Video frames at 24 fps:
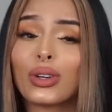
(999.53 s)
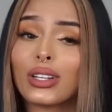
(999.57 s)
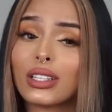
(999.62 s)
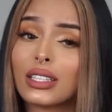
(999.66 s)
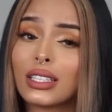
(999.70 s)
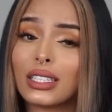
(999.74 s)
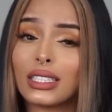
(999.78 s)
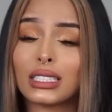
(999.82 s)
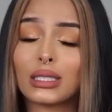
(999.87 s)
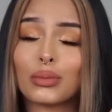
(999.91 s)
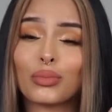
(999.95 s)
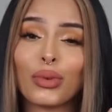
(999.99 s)

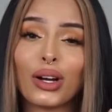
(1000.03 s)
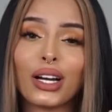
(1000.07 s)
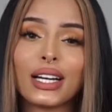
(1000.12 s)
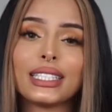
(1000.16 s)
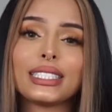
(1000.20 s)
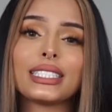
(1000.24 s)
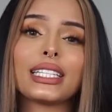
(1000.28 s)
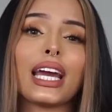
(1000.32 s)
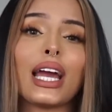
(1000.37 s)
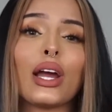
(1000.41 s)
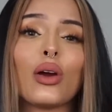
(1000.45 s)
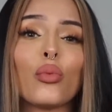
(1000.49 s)
worth this
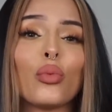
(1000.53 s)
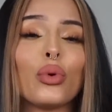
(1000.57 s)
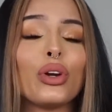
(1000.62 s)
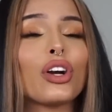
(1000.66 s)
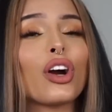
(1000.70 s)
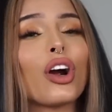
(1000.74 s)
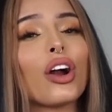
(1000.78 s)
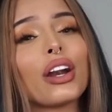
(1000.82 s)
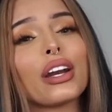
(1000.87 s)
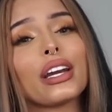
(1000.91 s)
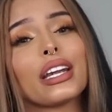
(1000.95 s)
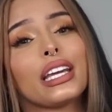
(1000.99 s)
much, and we
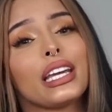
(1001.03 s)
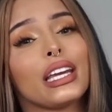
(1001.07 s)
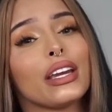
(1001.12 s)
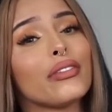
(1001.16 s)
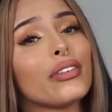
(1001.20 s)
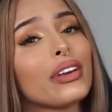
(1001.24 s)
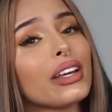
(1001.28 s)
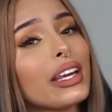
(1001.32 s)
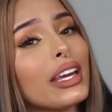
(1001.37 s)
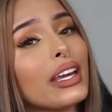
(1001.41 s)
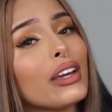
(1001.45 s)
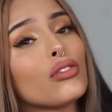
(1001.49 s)
are
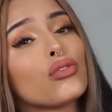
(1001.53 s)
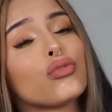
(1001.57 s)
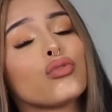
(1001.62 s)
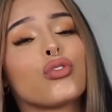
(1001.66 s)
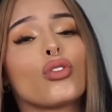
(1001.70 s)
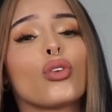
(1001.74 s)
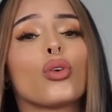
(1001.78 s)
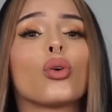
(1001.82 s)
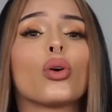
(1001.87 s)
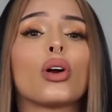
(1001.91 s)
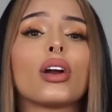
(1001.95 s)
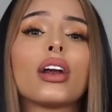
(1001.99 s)
giving it
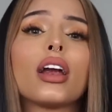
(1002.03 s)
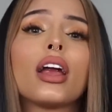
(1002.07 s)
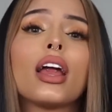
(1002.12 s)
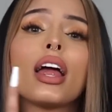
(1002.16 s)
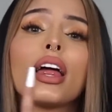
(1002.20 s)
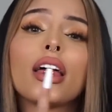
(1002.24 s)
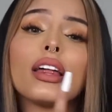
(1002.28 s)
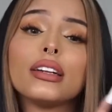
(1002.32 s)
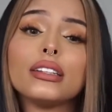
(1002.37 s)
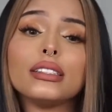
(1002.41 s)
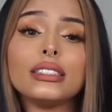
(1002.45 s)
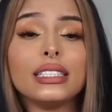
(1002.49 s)
for
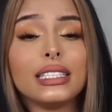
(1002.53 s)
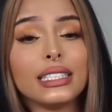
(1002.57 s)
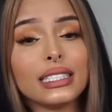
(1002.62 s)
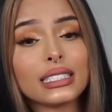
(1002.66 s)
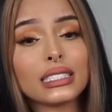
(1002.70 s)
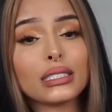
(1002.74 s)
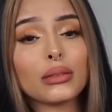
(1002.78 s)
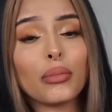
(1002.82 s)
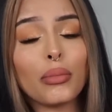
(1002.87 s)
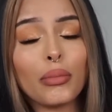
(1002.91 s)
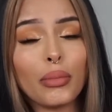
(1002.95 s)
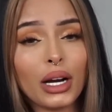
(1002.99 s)

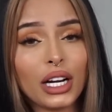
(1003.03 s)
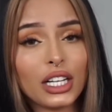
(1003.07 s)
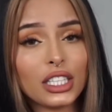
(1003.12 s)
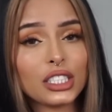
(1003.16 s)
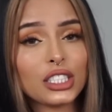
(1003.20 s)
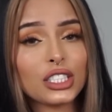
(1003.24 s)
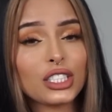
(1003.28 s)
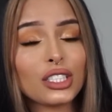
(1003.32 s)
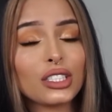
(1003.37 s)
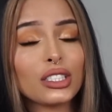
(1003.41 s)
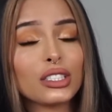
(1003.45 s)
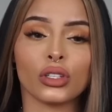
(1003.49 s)
this much.